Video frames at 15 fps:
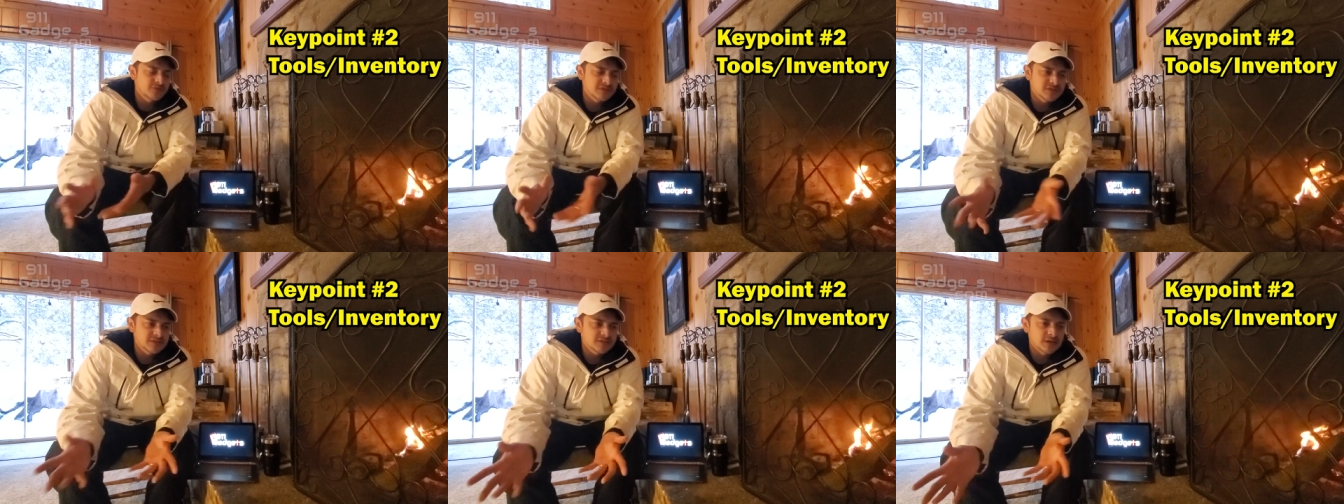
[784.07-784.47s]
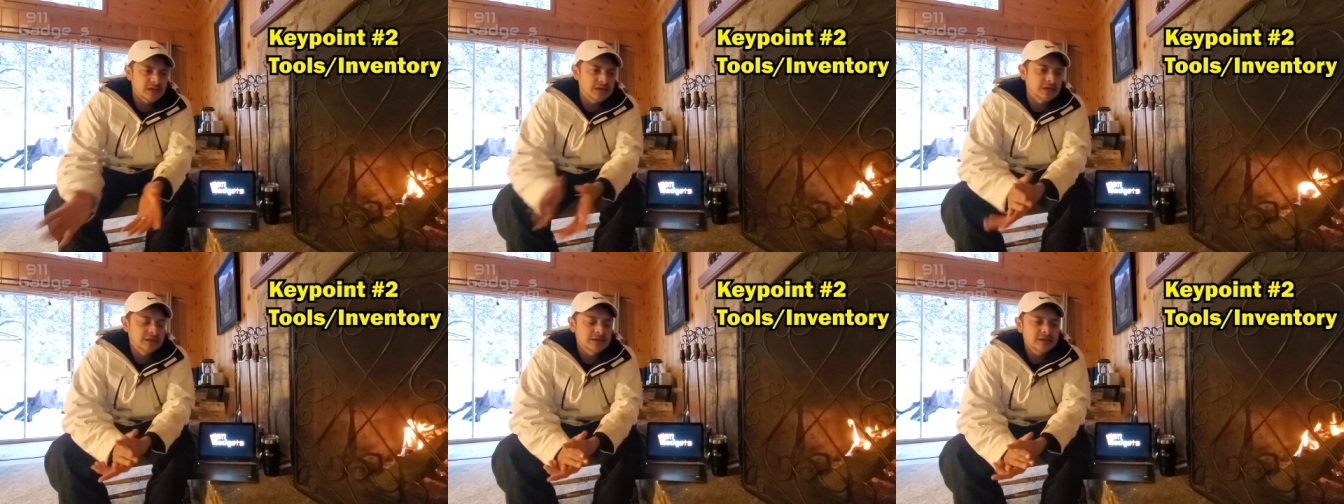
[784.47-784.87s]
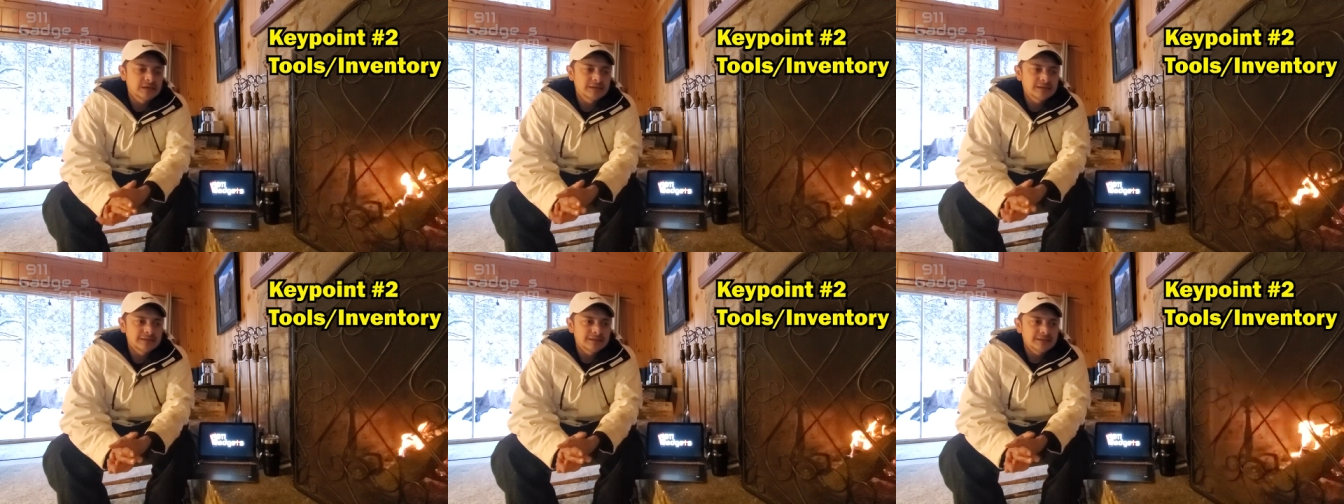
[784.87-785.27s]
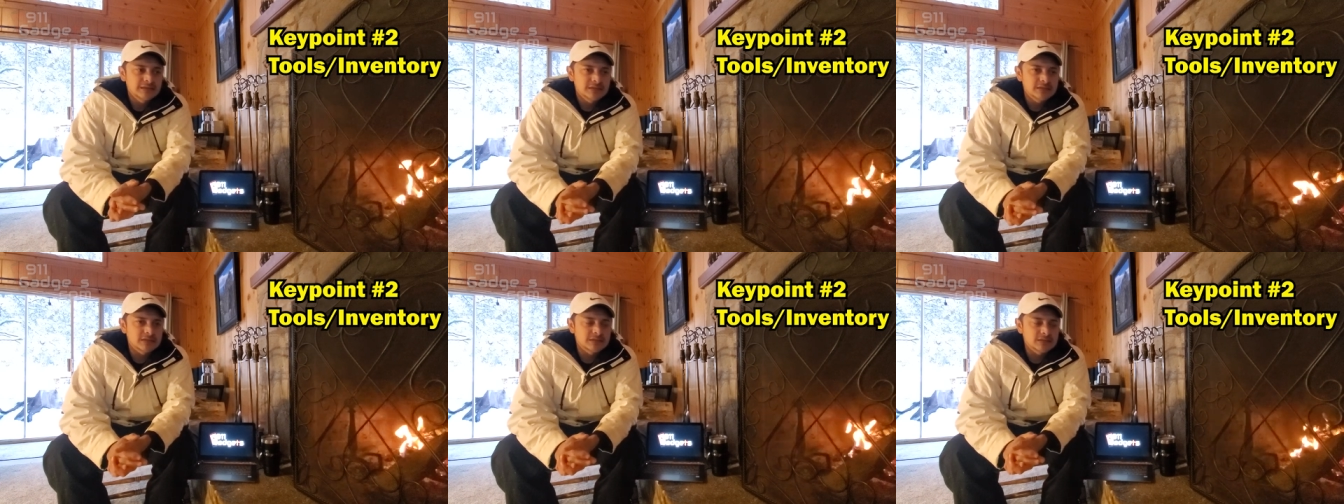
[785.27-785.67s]
just, uh,
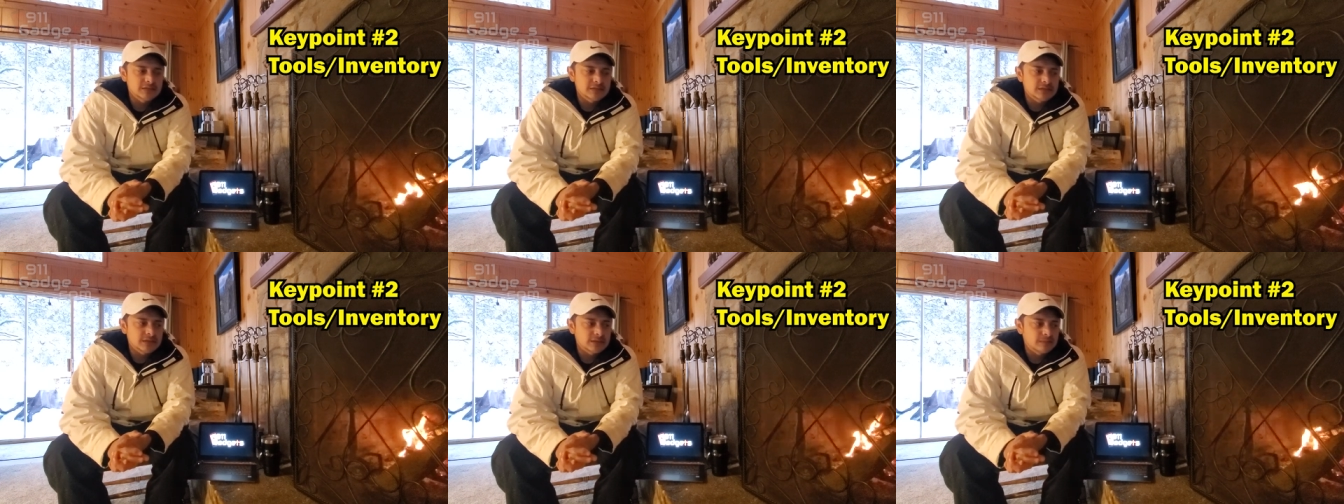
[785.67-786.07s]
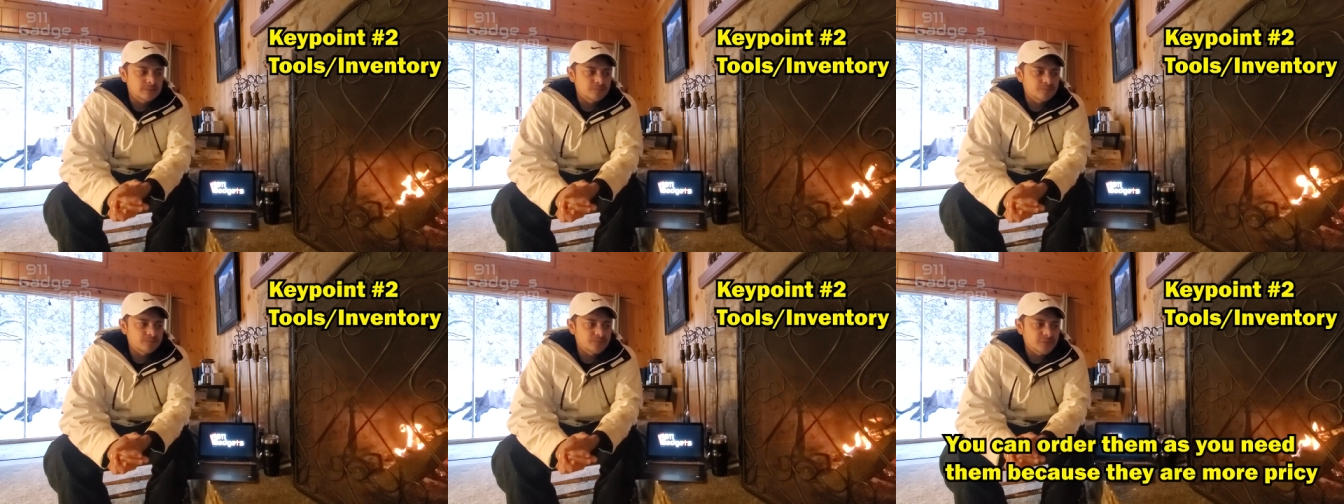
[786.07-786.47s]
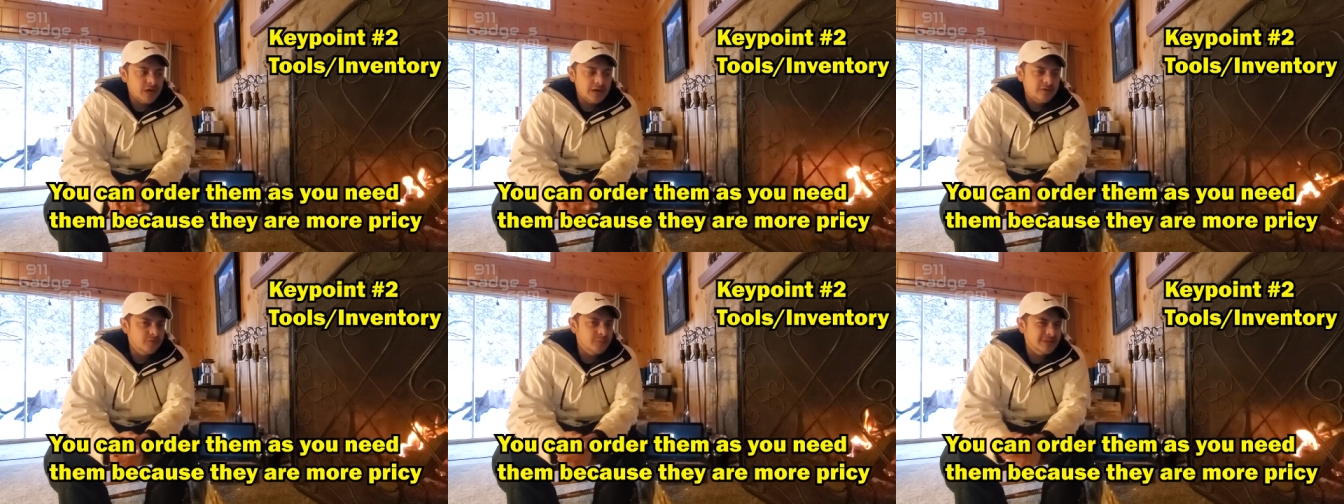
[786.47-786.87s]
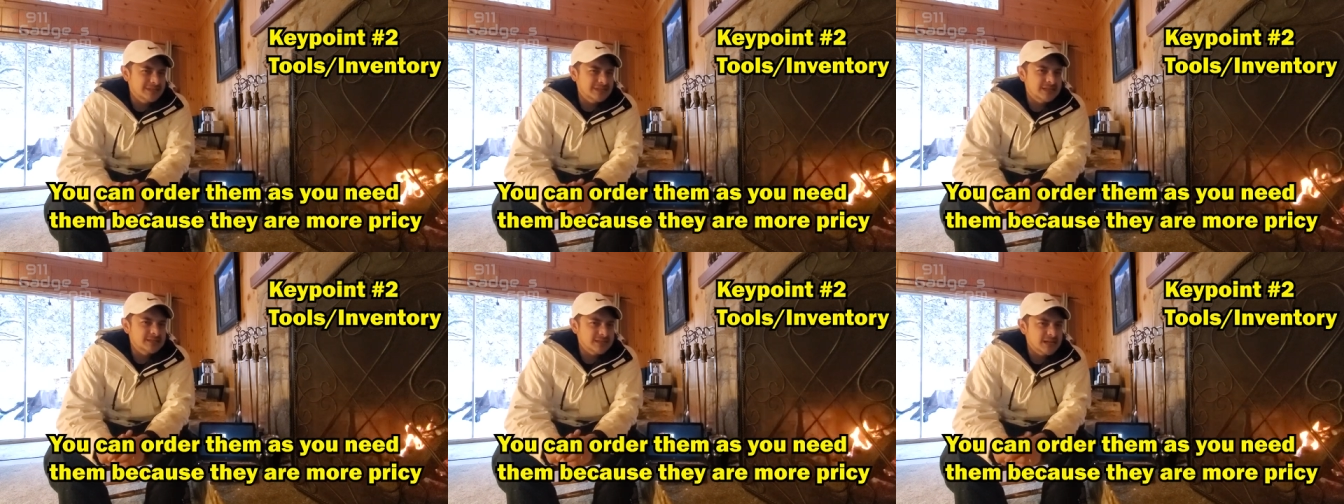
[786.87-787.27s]
it's, it's uh, not everybody
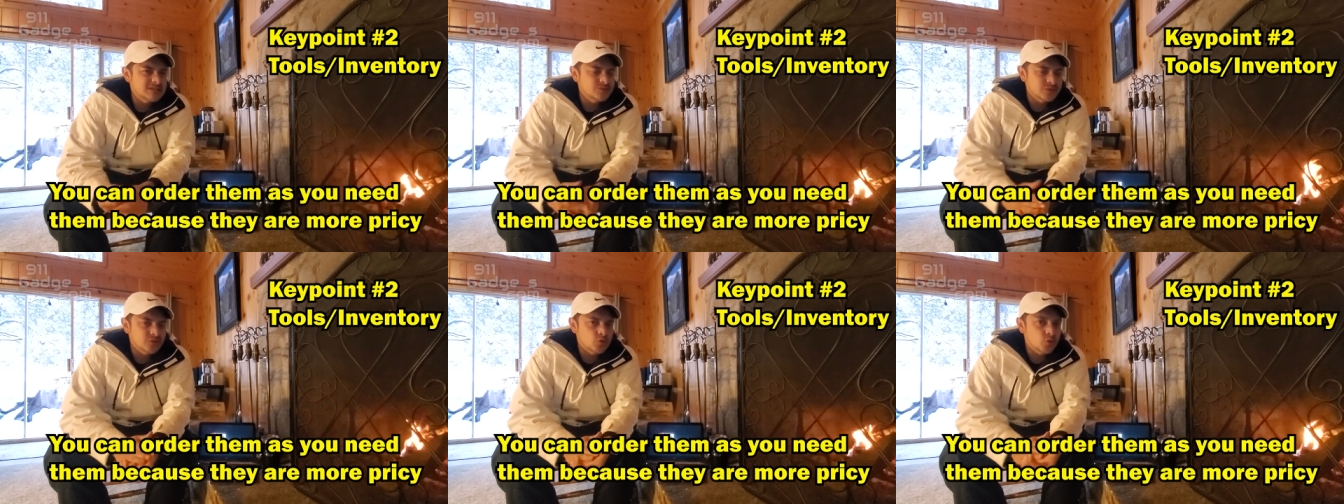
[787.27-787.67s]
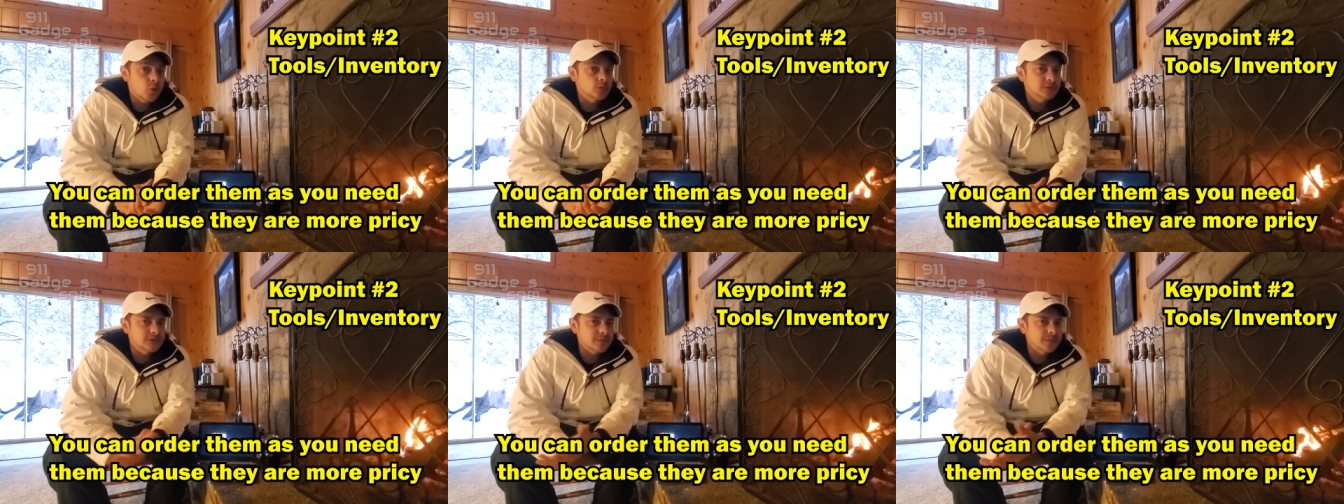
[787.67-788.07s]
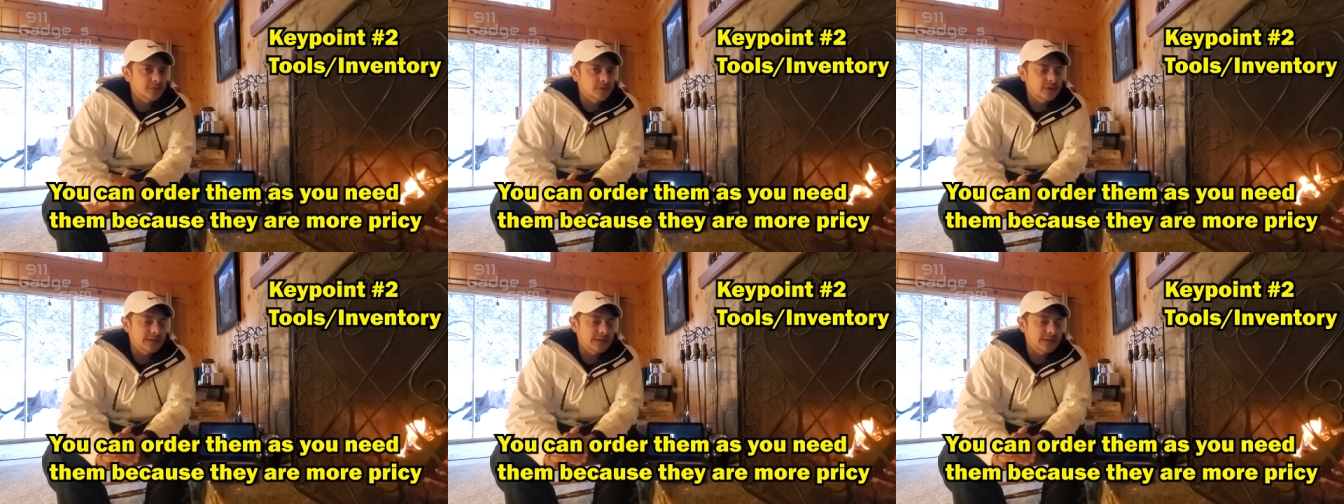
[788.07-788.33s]
says yes when you quote them, you know?